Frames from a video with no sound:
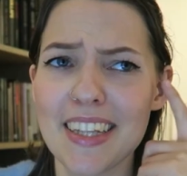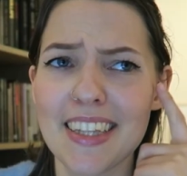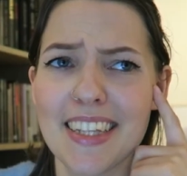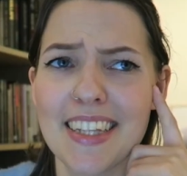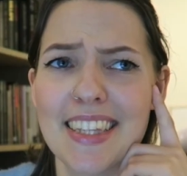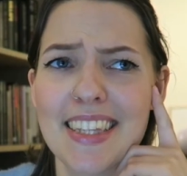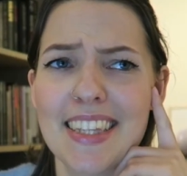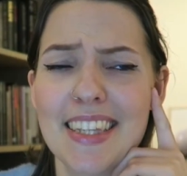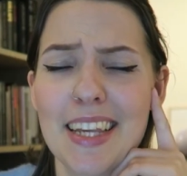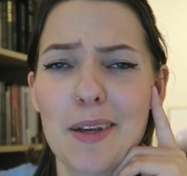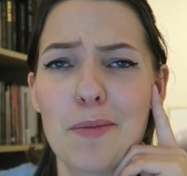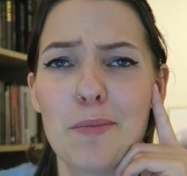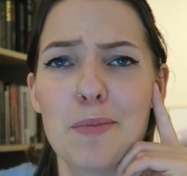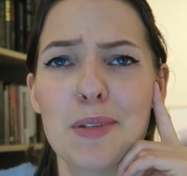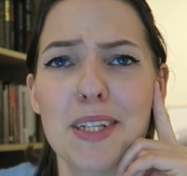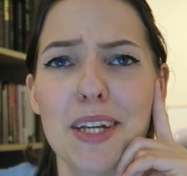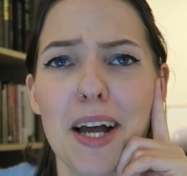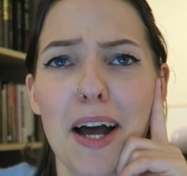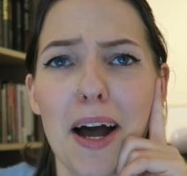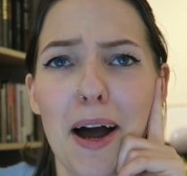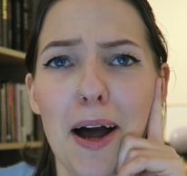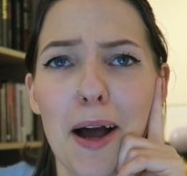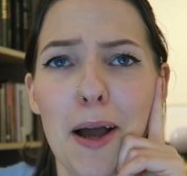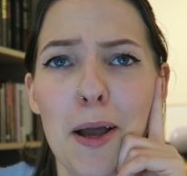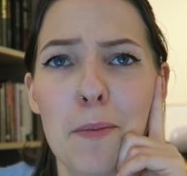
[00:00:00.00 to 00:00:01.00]
at the same
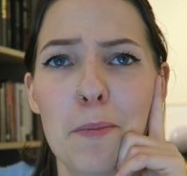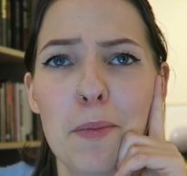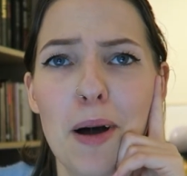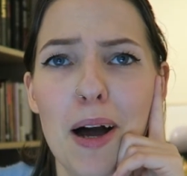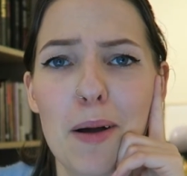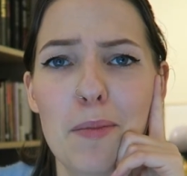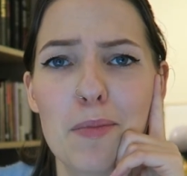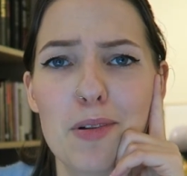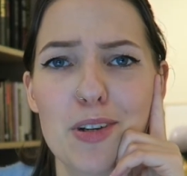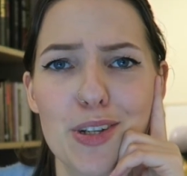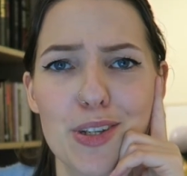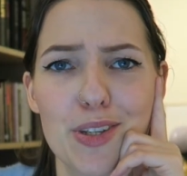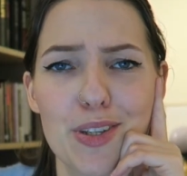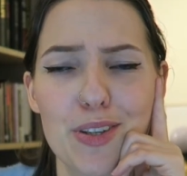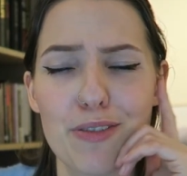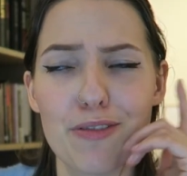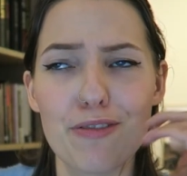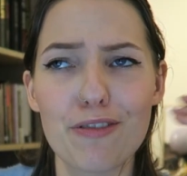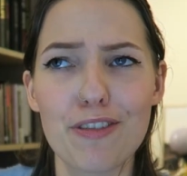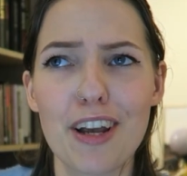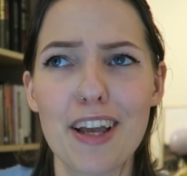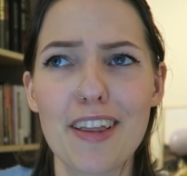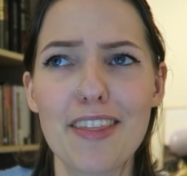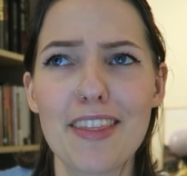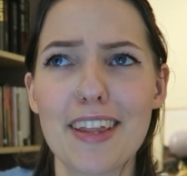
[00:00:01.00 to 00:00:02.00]
time, I'm just
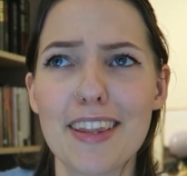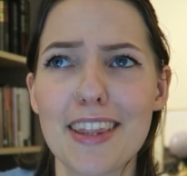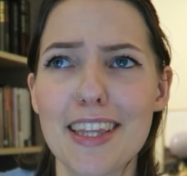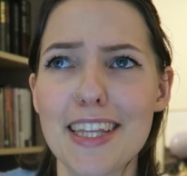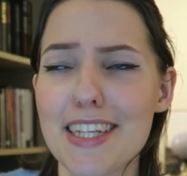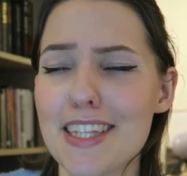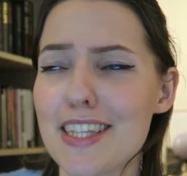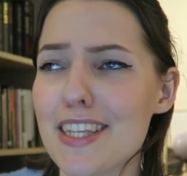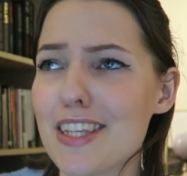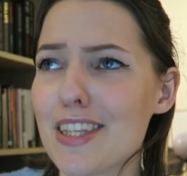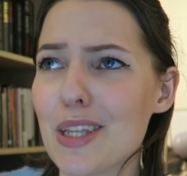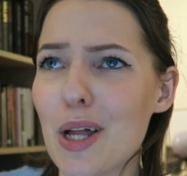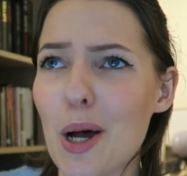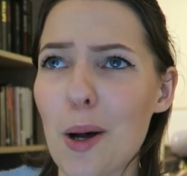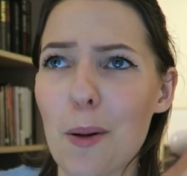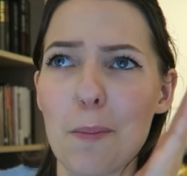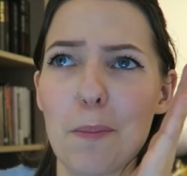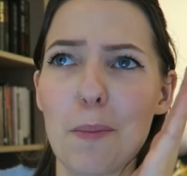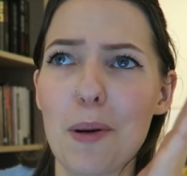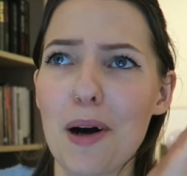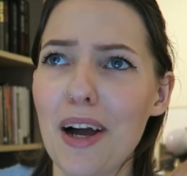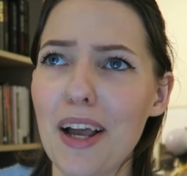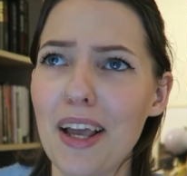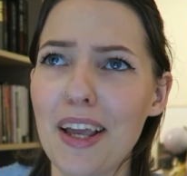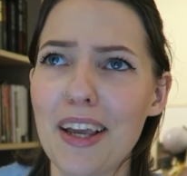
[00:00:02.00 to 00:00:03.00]
afraid that this is not
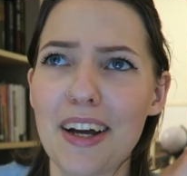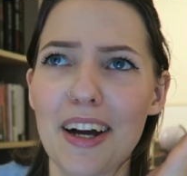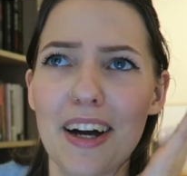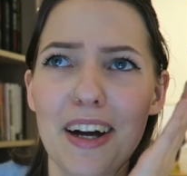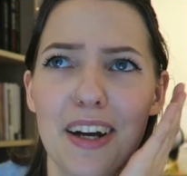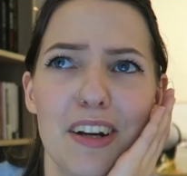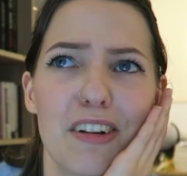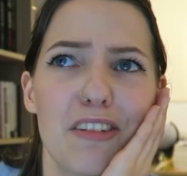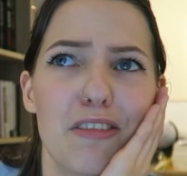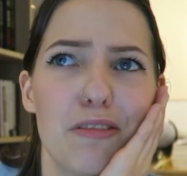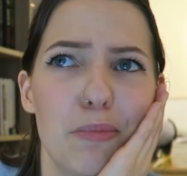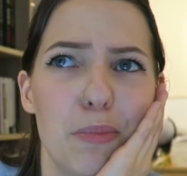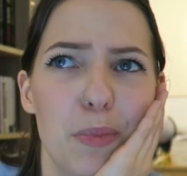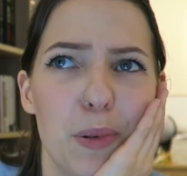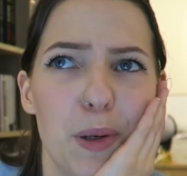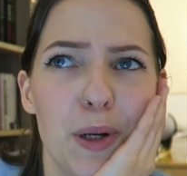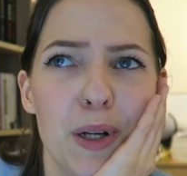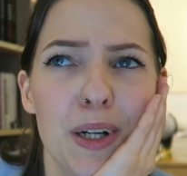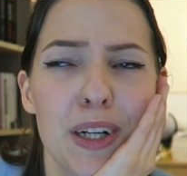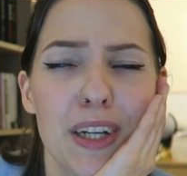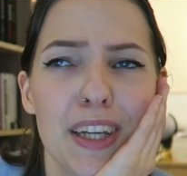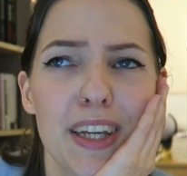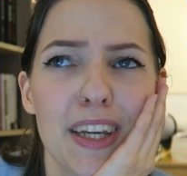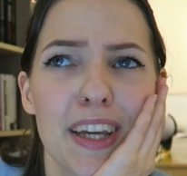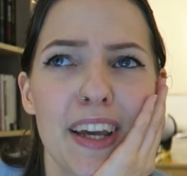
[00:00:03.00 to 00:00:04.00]
my kind of
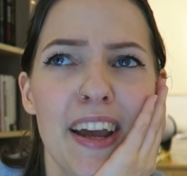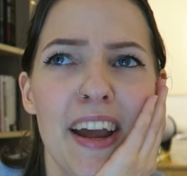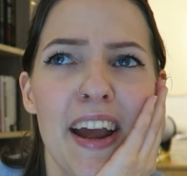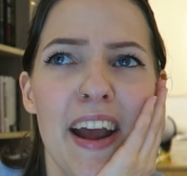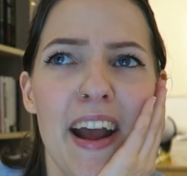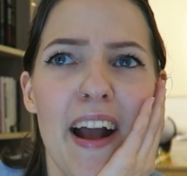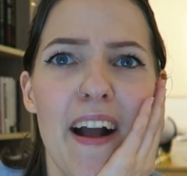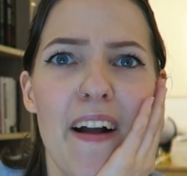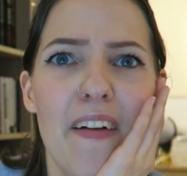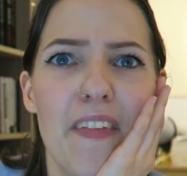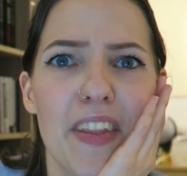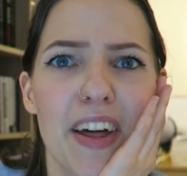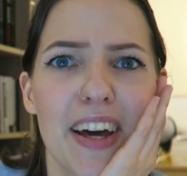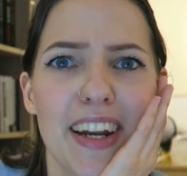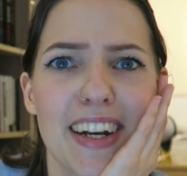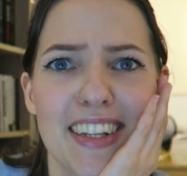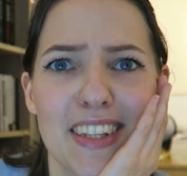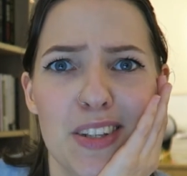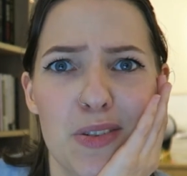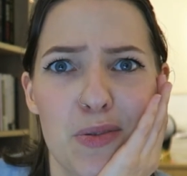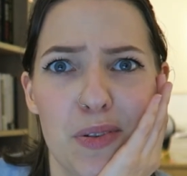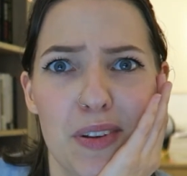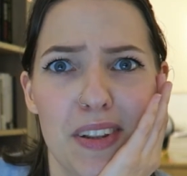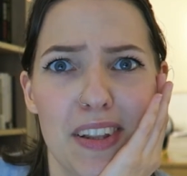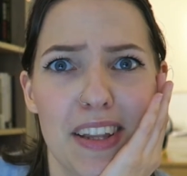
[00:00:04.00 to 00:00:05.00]
book, and that
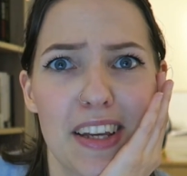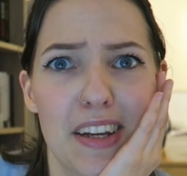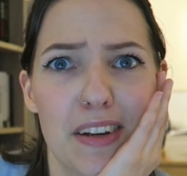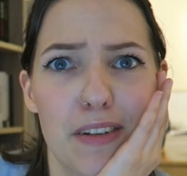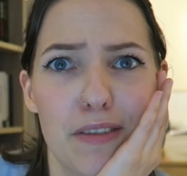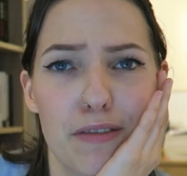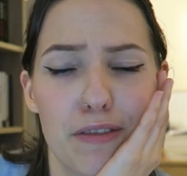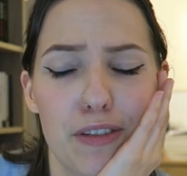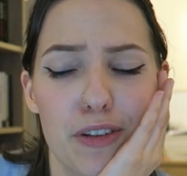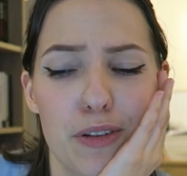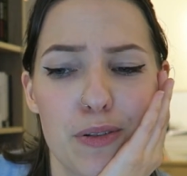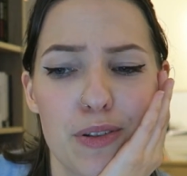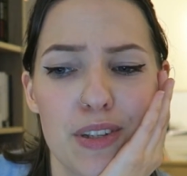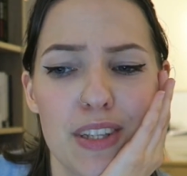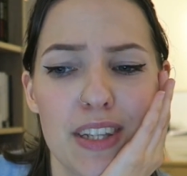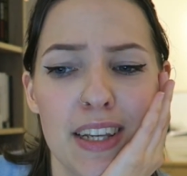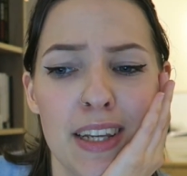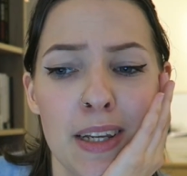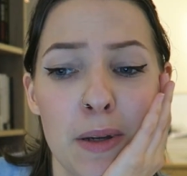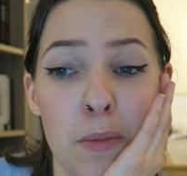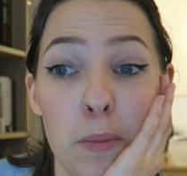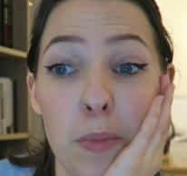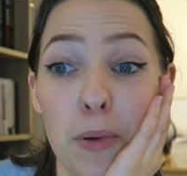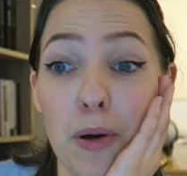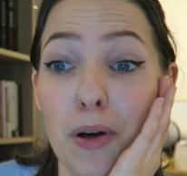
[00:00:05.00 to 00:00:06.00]
is really
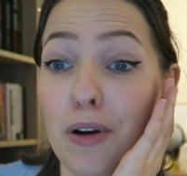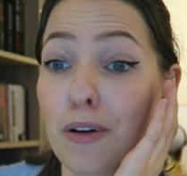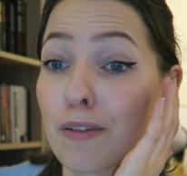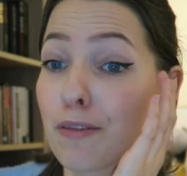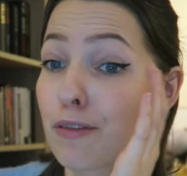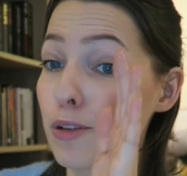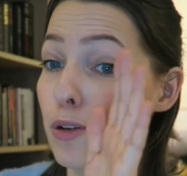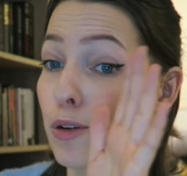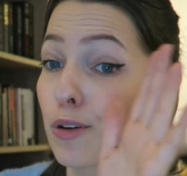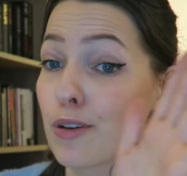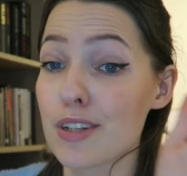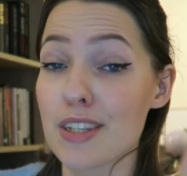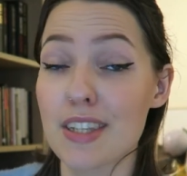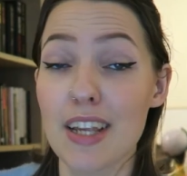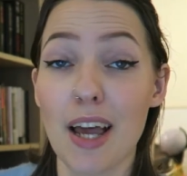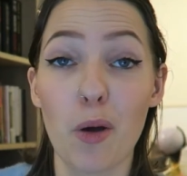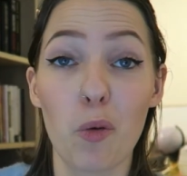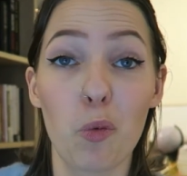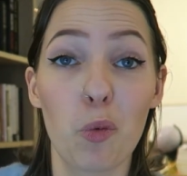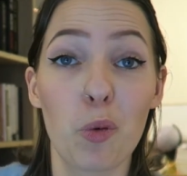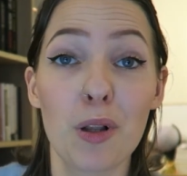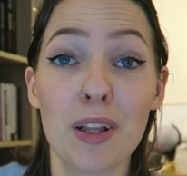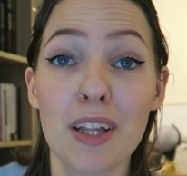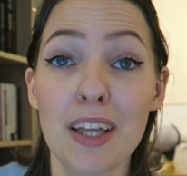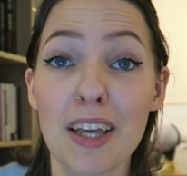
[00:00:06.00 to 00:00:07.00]
confusing. But of course, I
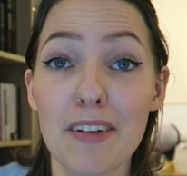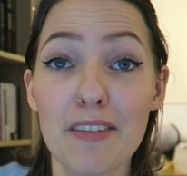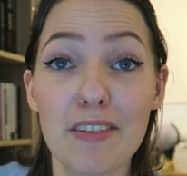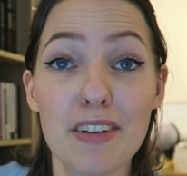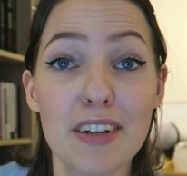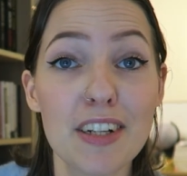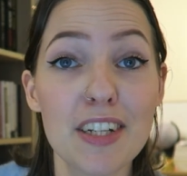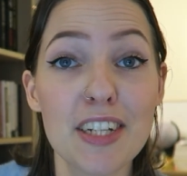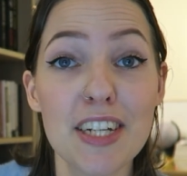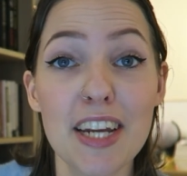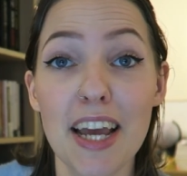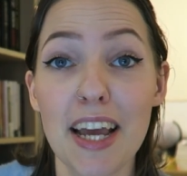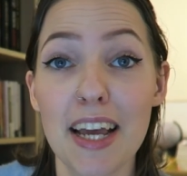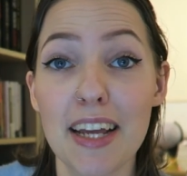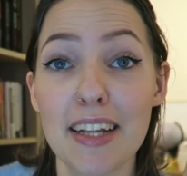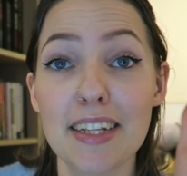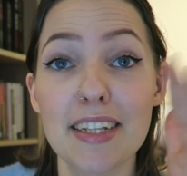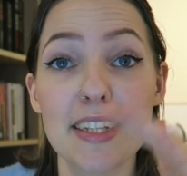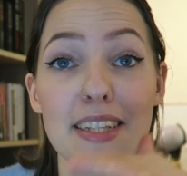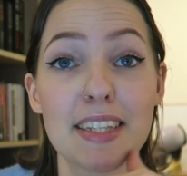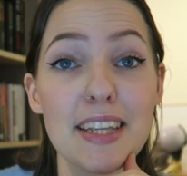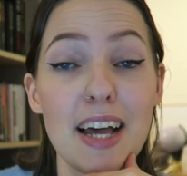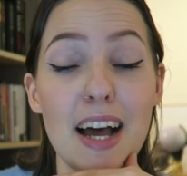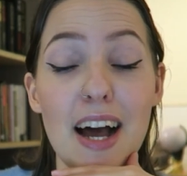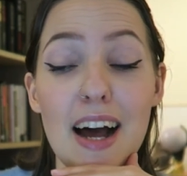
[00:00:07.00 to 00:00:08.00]
will give it a
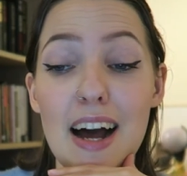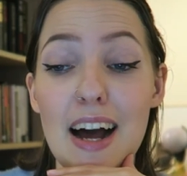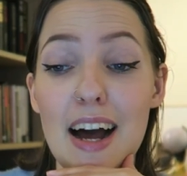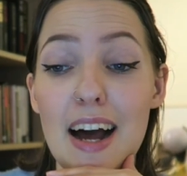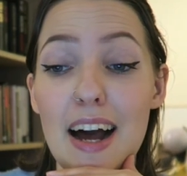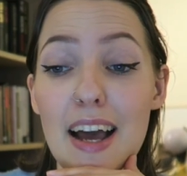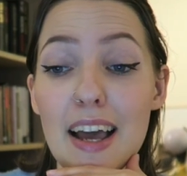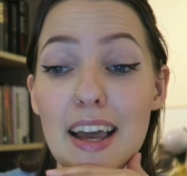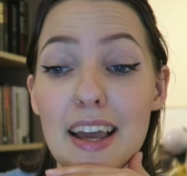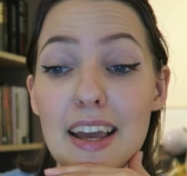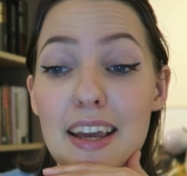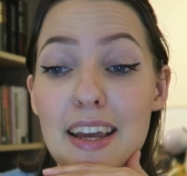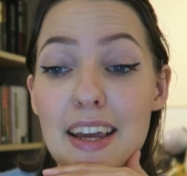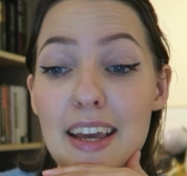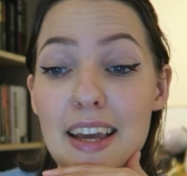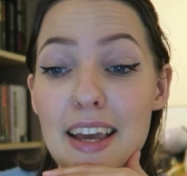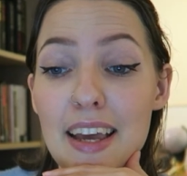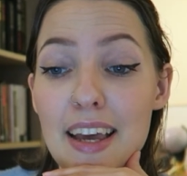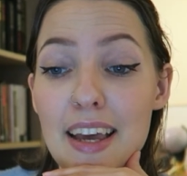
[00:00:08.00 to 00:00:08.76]
chance. I